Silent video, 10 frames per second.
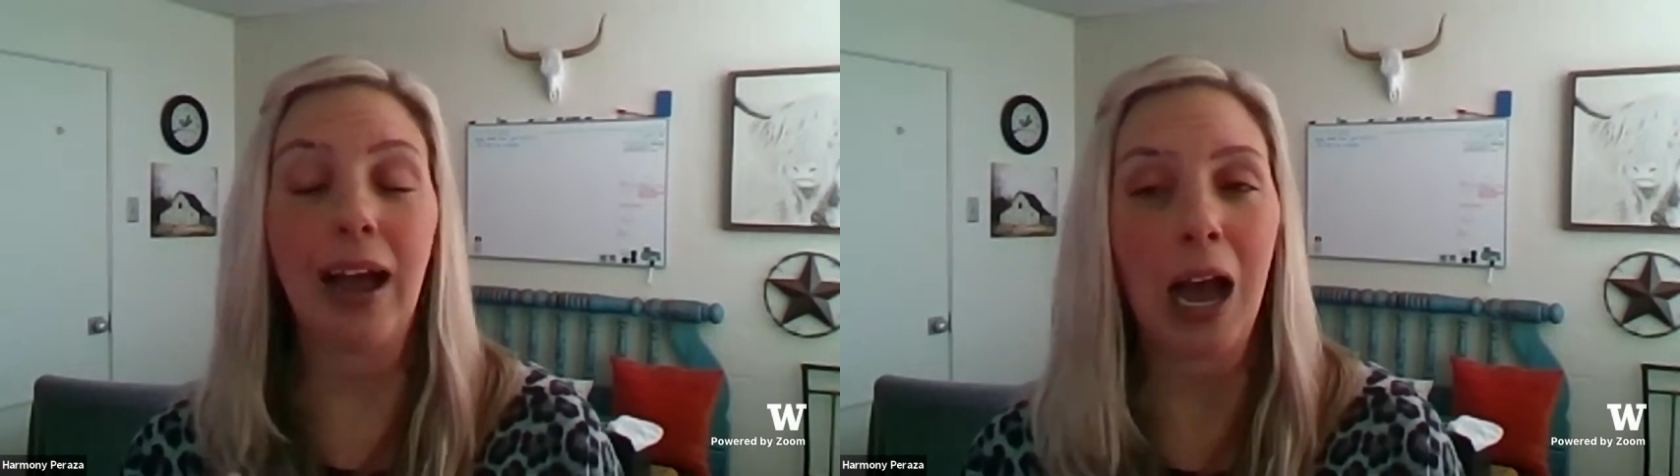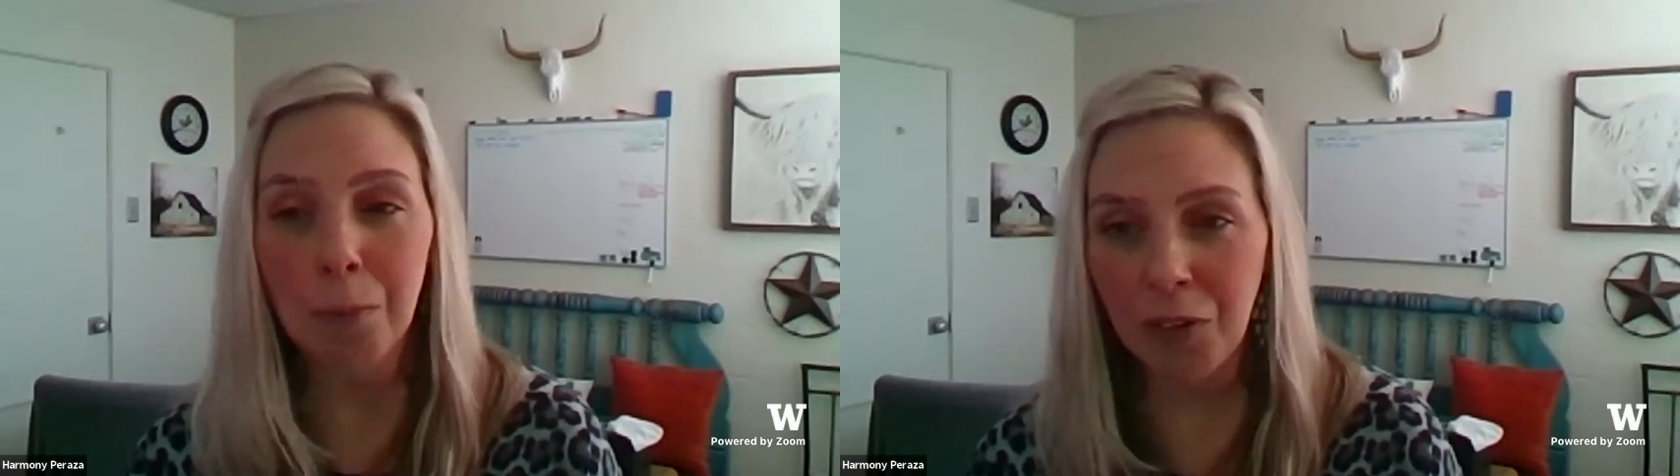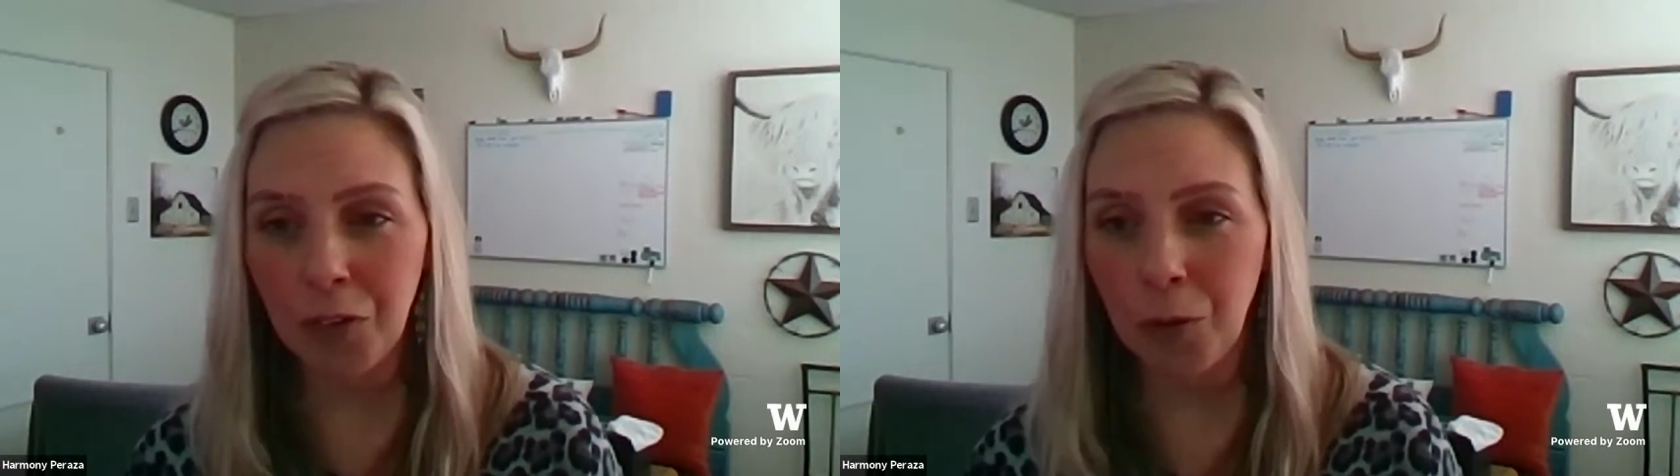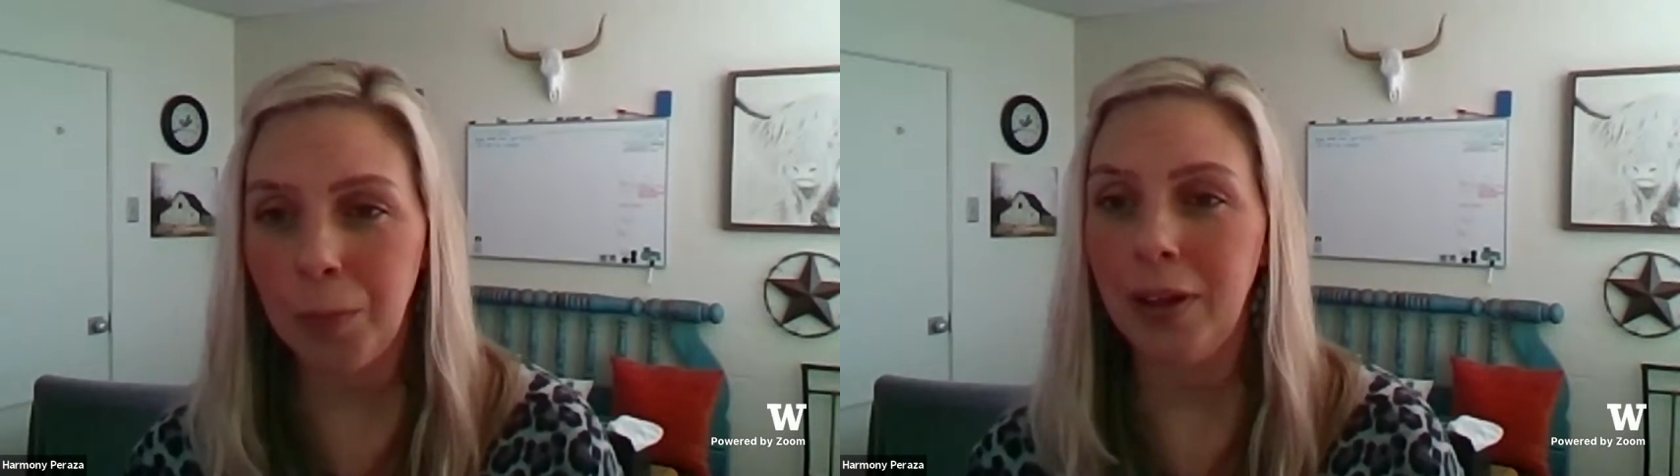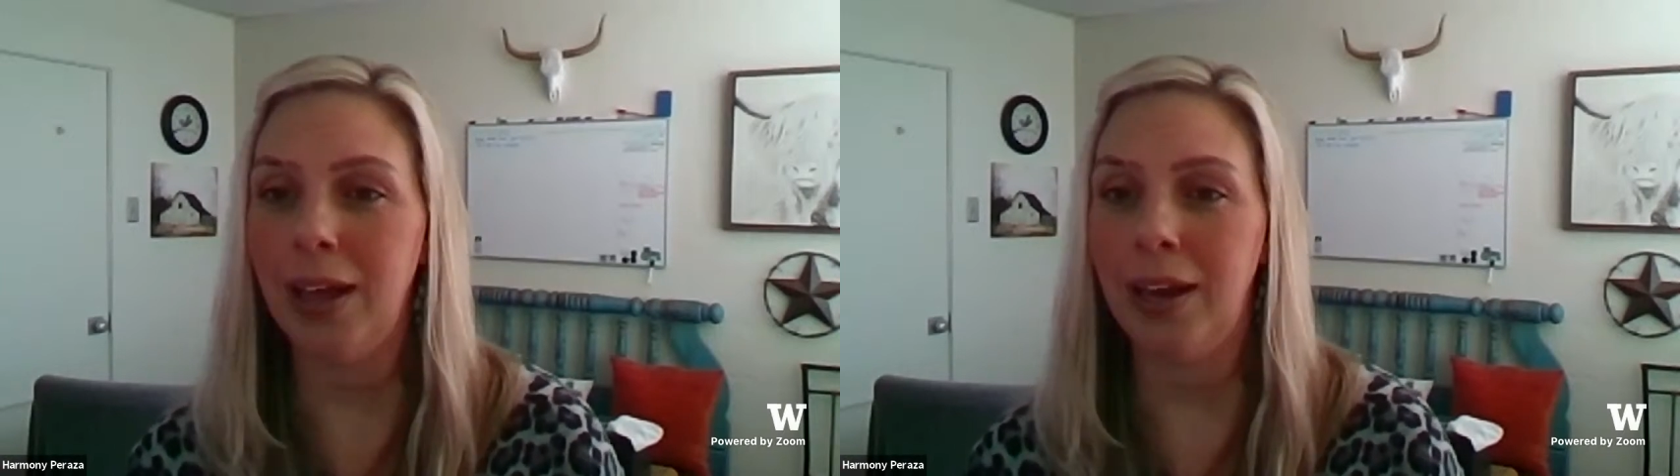time that you
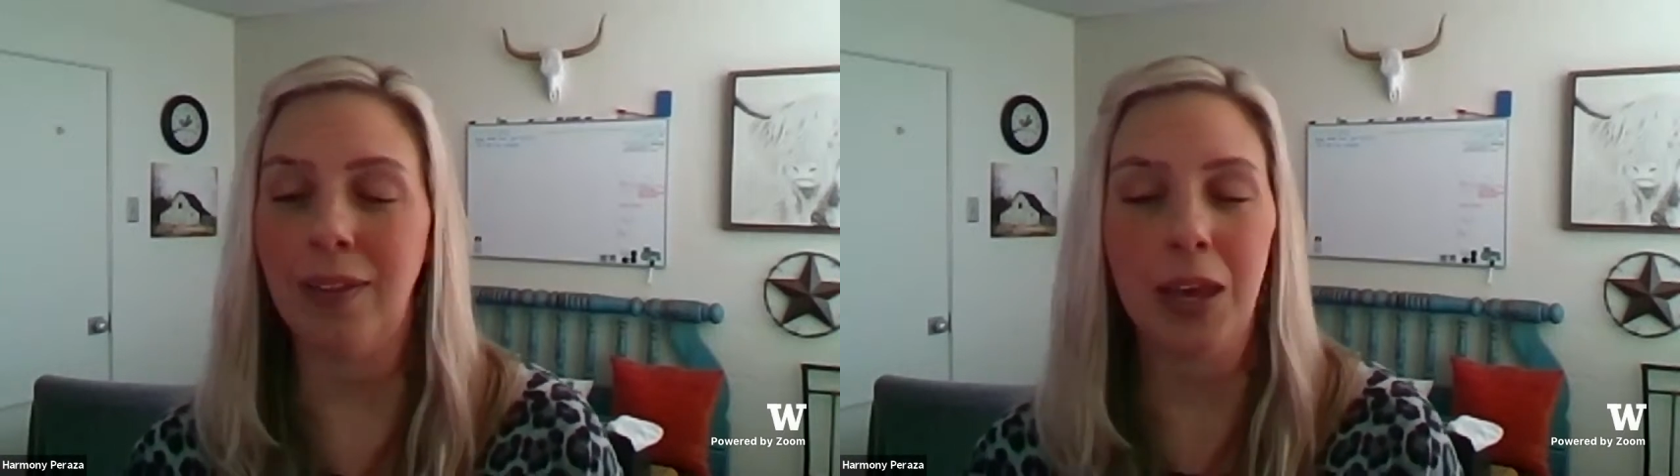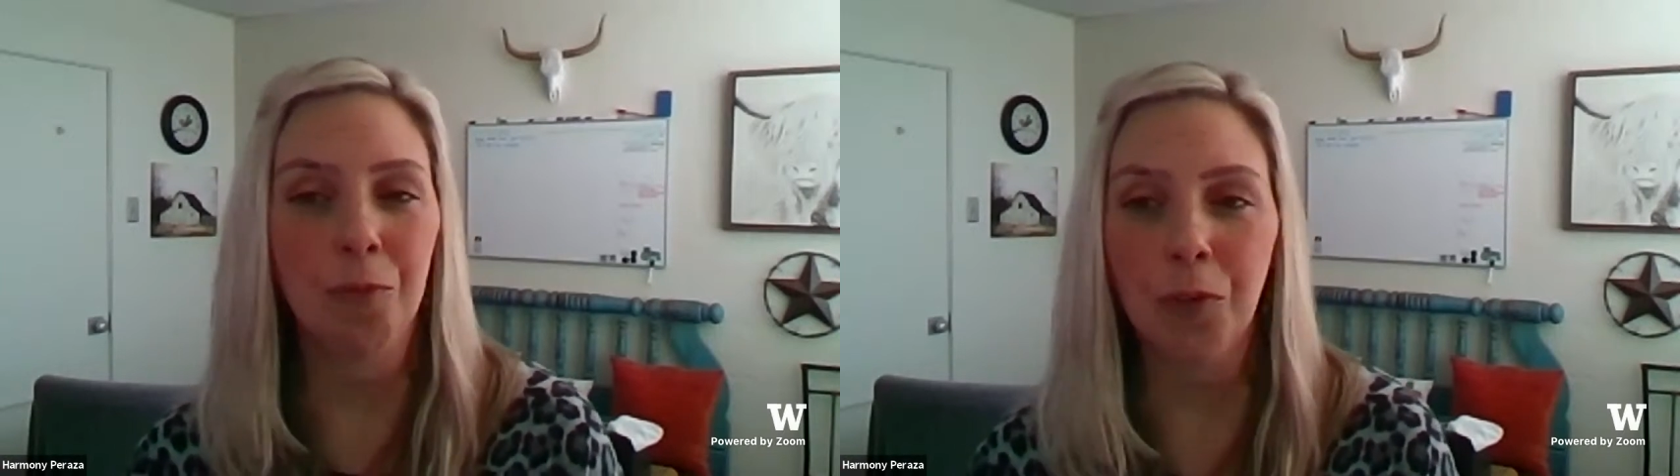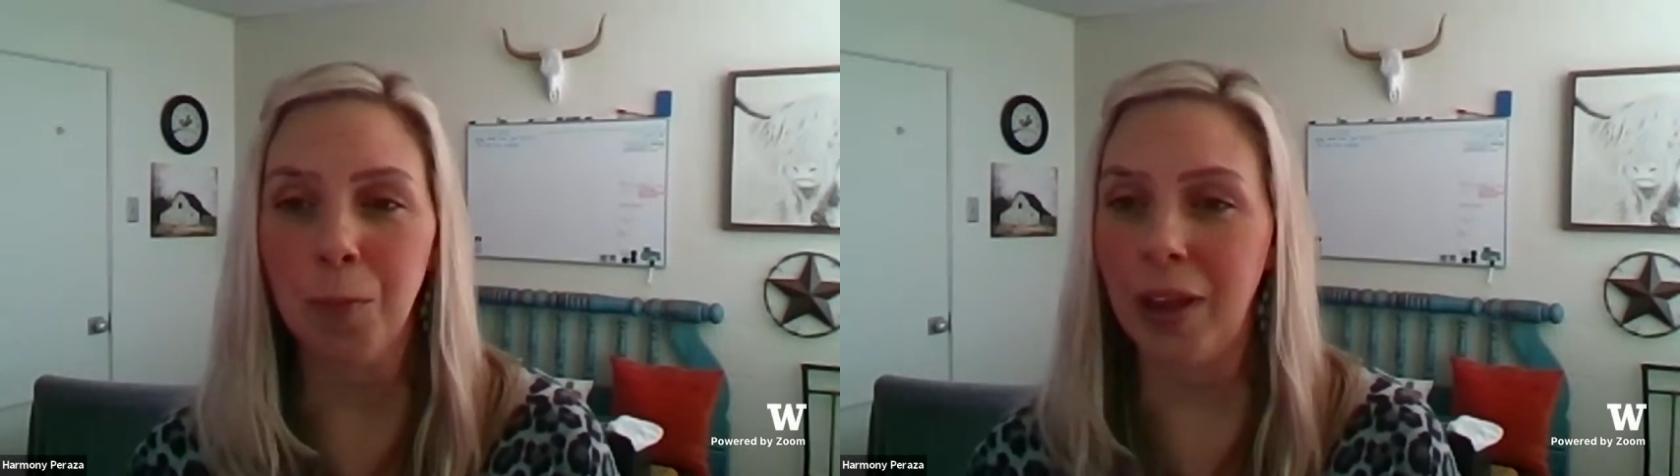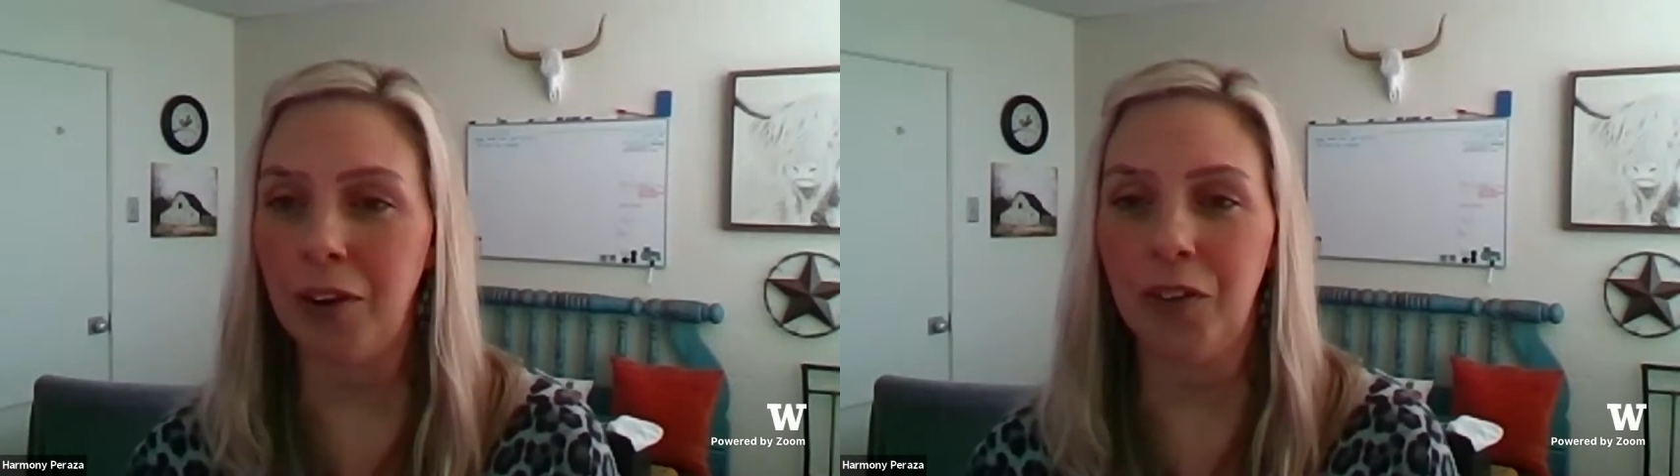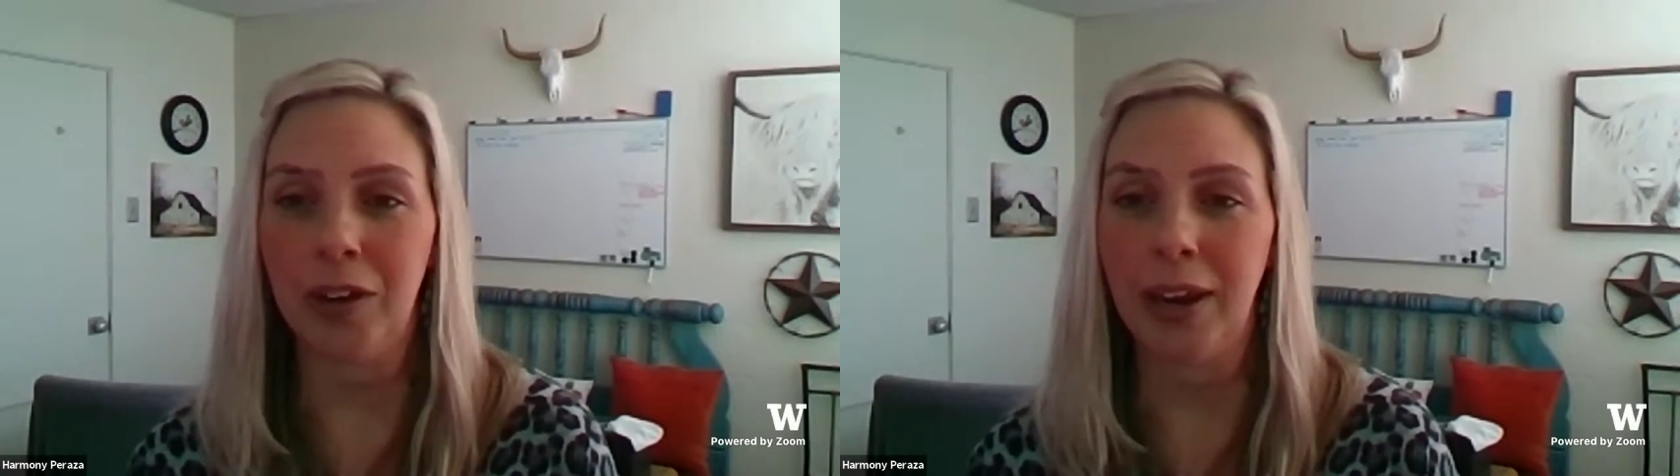put in and the
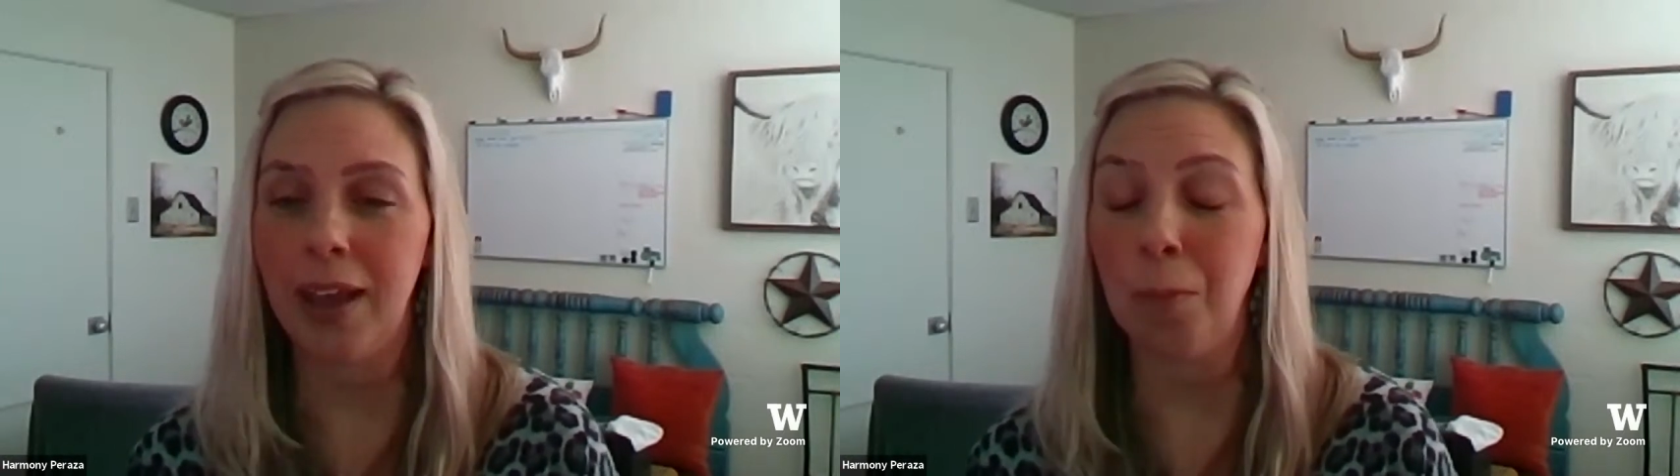information